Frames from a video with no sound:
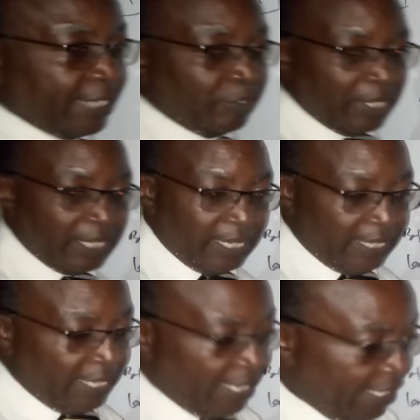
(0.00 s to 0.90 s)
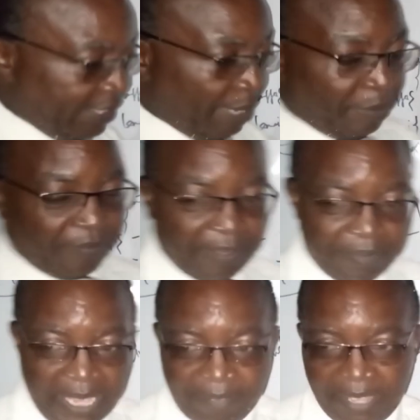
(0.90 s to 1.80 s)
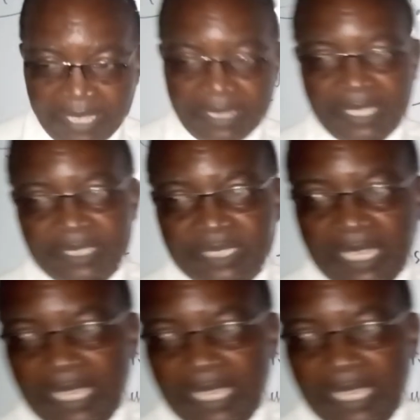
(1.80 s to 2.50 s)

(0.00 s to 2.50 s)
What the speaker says: accurately some of the behavior in these